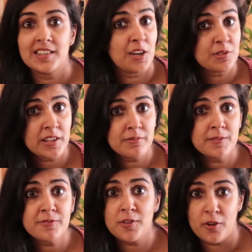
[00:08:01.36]
Now that
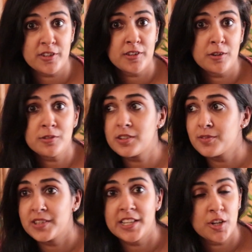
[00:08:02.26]
we've sorted out
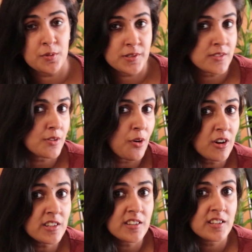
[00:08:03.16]
vegan options to
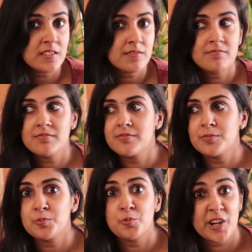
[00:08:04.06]
order in,
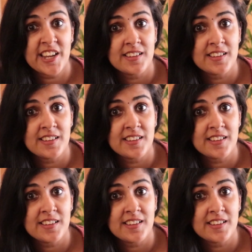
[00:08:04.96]
what